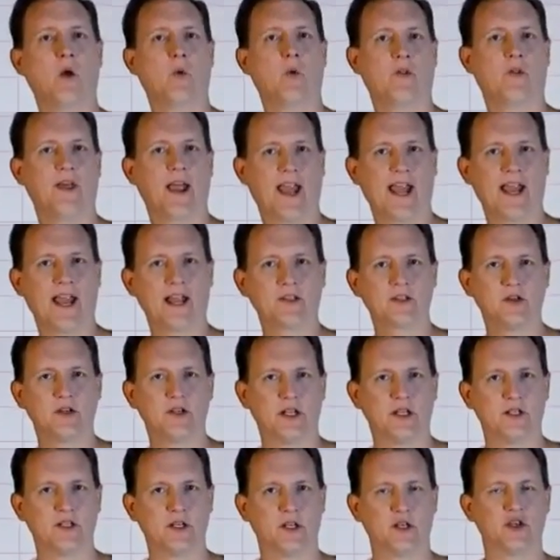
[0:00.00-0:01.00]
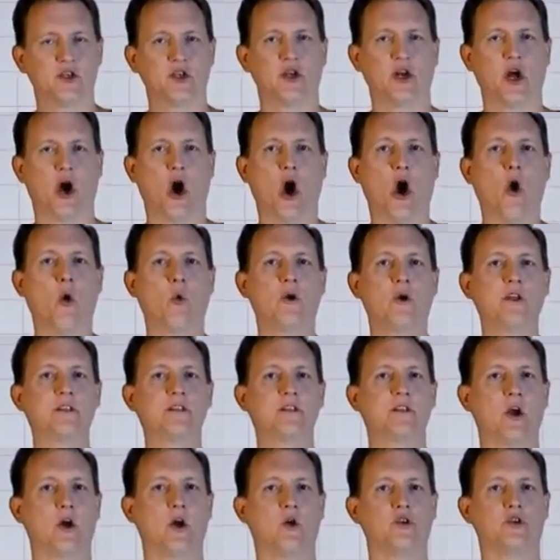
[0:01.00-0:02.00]
Well, the answer digit should
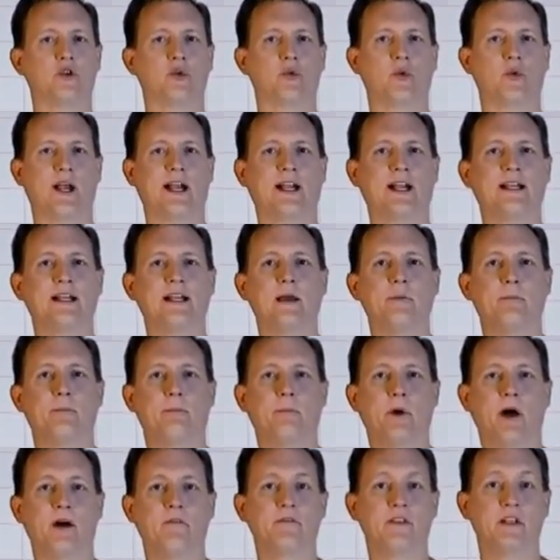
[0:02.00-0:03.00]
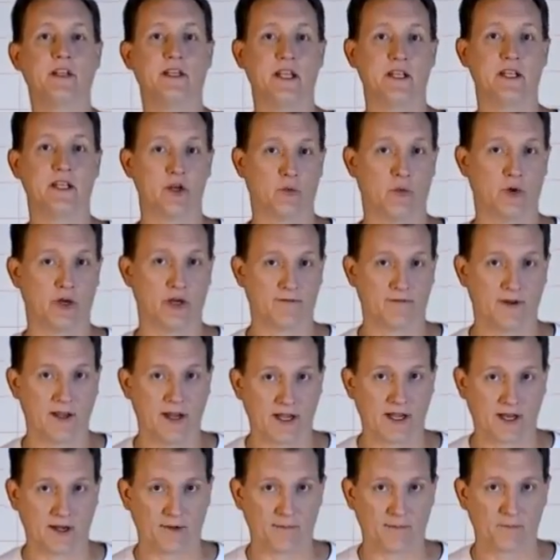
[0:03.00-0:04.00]
always go directly above the digit we're
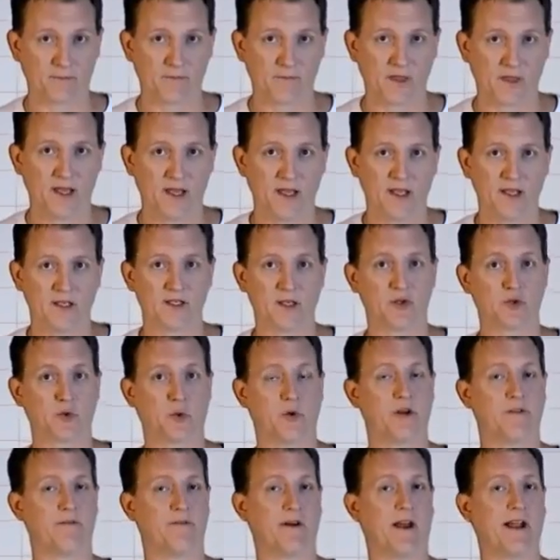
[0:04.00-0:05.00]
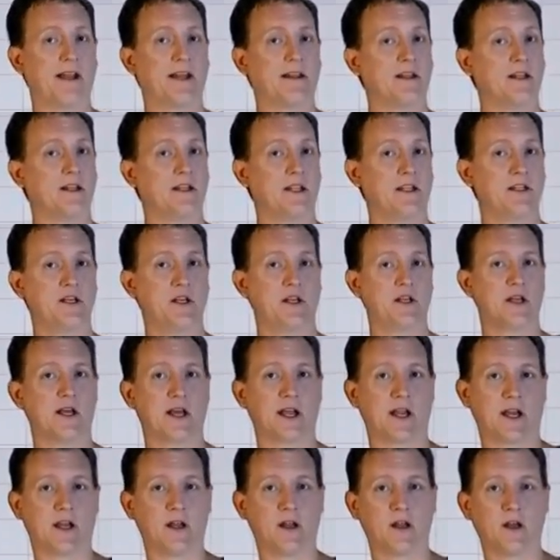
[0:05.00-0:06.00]
dividing. Since we're dividing the digit
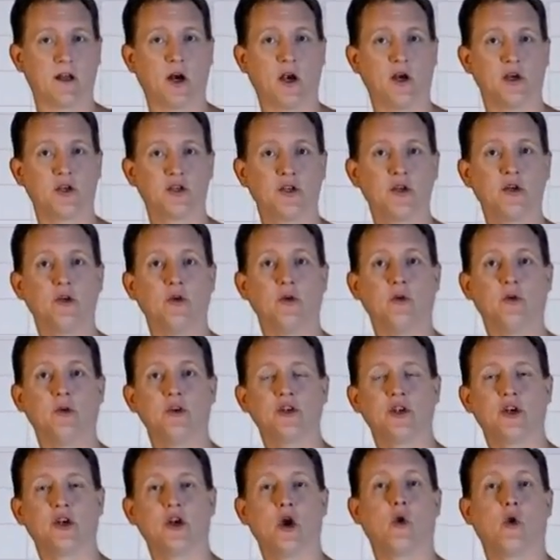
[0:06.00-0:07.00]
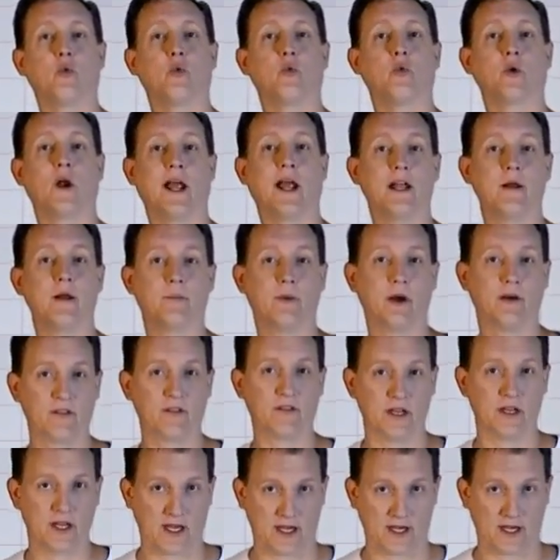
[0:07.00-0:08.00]
9, our 2 should go right
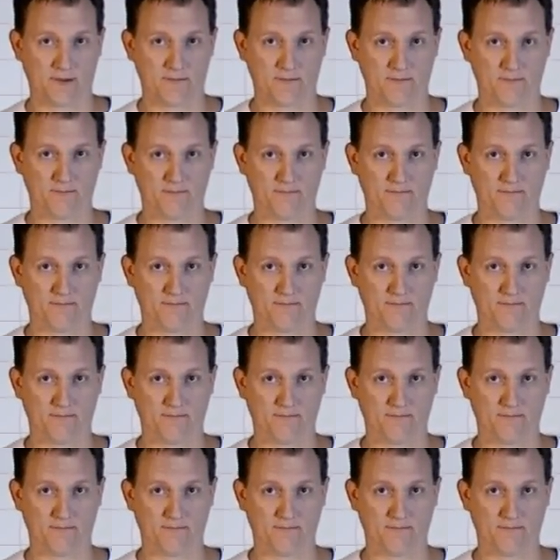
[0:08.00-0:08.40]
above the 9.